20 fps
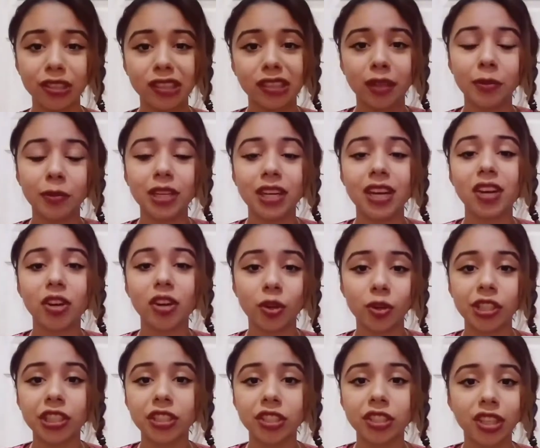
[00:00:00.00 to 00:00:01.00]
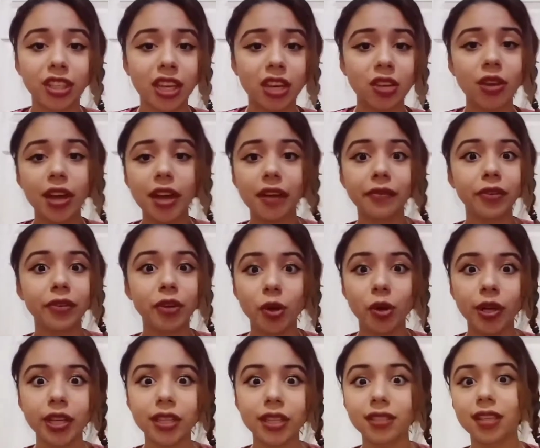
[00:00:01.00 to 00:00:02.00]
You're summoning a creature that you have
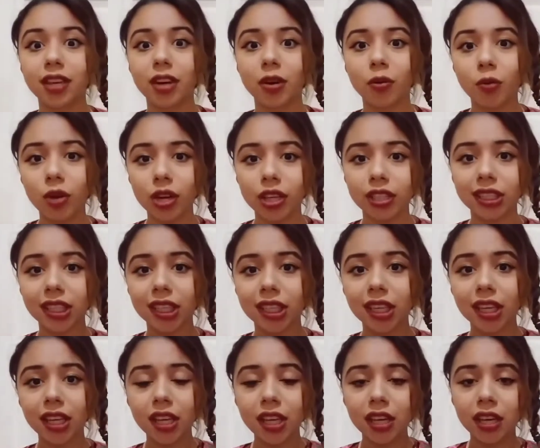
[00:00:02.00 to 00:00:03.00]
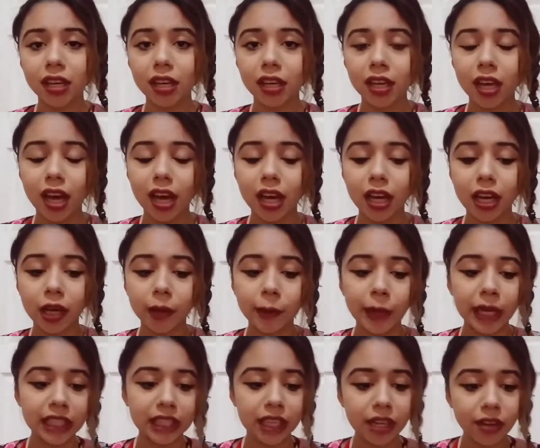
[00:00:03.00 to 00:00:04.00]
no idea what.
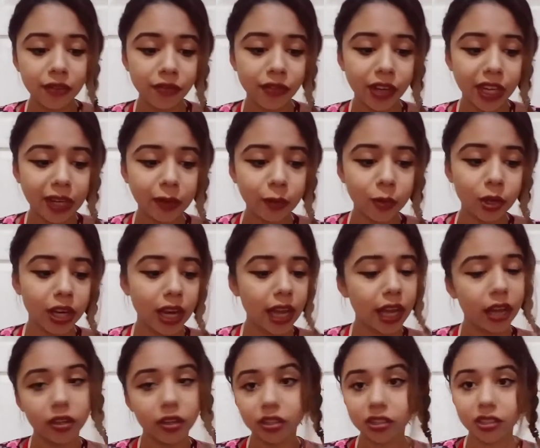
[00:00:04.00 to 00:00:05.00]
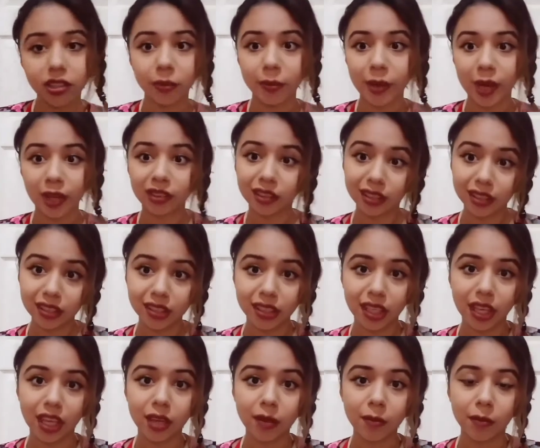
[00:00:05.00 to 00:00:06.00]
I didn't find what else about
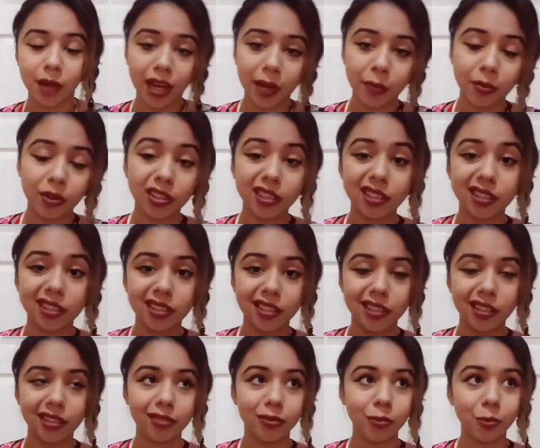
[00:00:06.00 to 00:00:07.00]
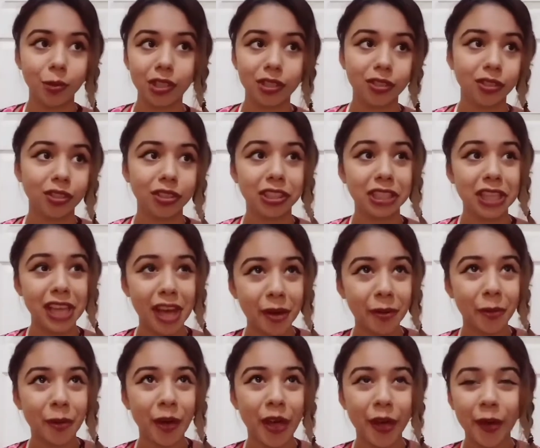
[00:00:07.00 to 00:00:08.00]
this game. I probably didn't research
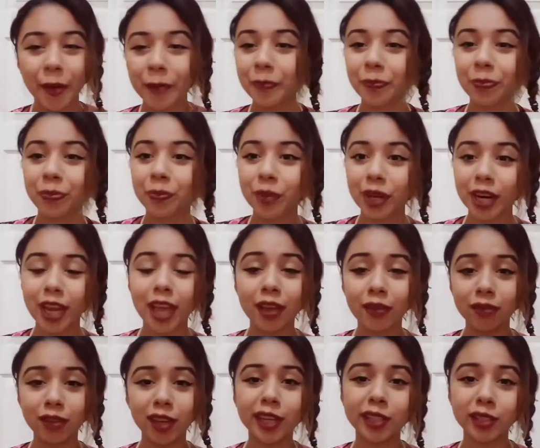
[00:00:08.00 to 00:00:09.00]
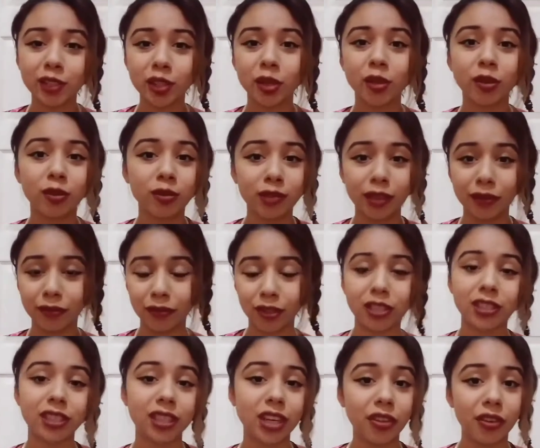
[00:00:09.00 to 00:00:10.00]
that well. But if you guys know if
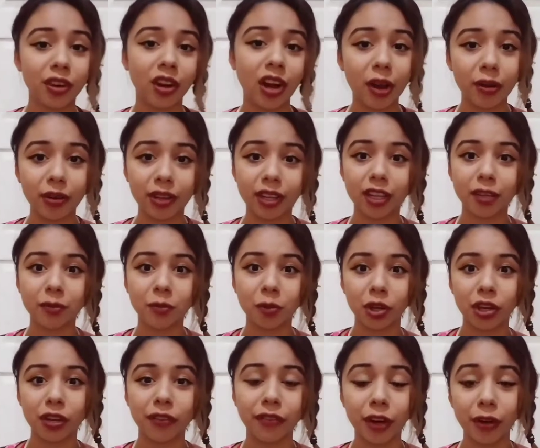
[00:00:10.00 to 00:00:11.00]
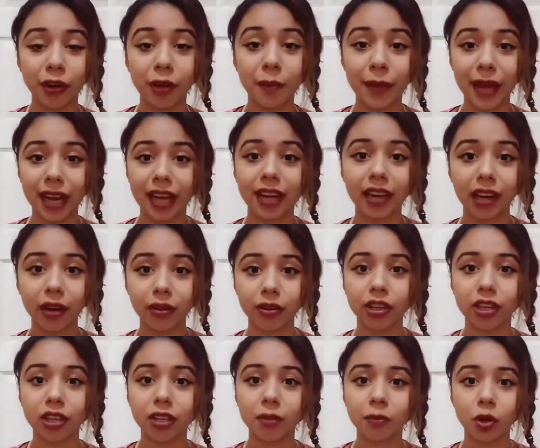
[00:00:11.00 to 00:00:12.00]
there's another outcome or a very bad
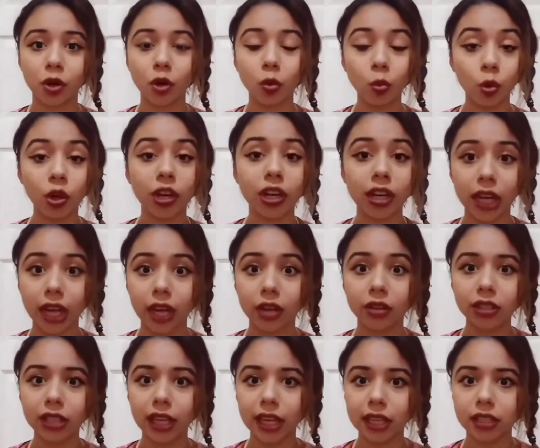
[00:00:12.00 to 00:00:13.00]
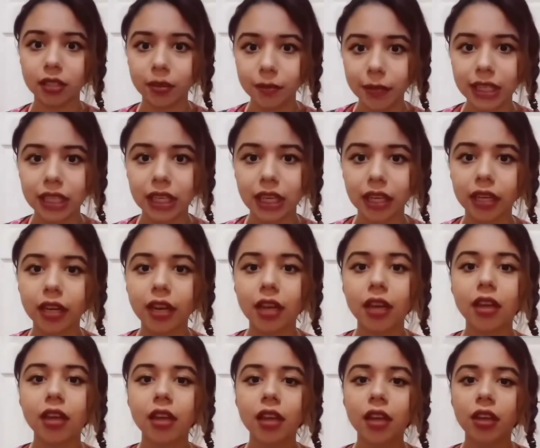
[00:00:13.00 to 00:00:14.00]
outcome or what else has to be done,
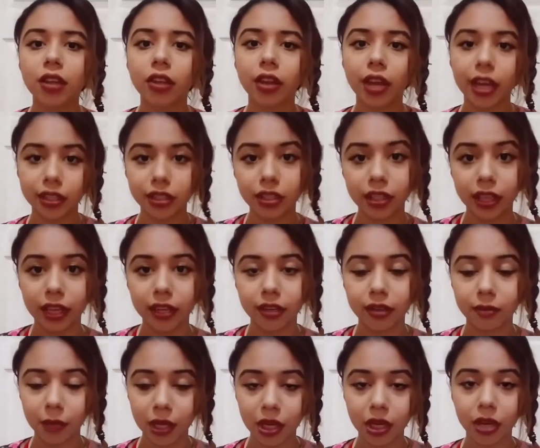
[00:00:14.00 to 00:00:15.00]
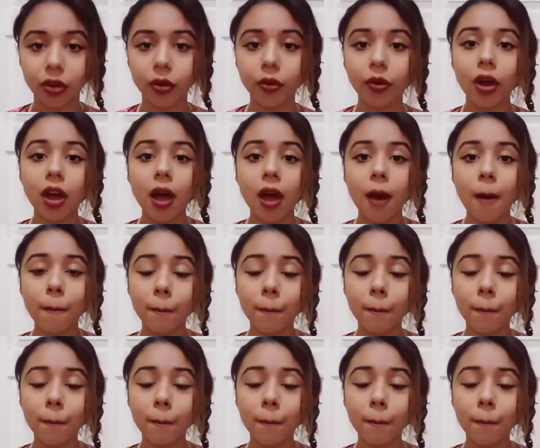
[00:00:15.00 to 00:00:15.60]
you guys should let me know.